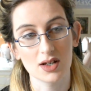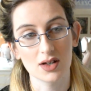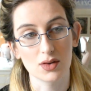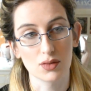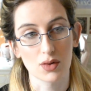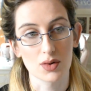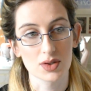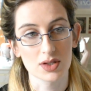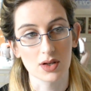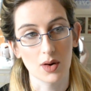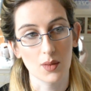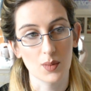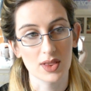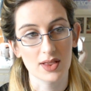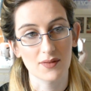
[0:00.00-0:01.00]
grows
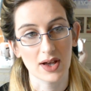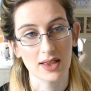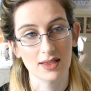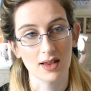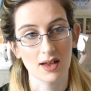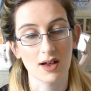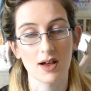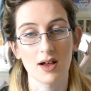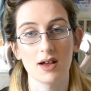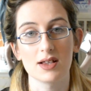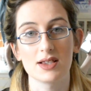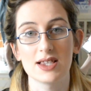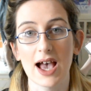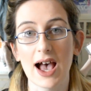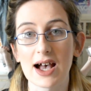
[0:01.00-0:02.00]
up with the fact that her
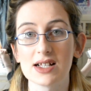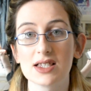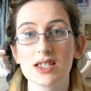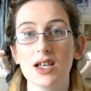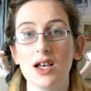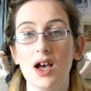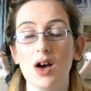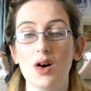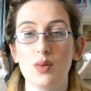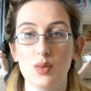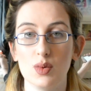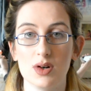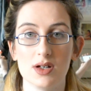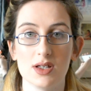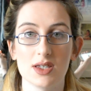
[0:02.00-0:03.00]
dad
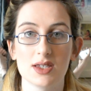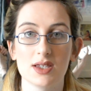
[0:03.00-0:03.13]
was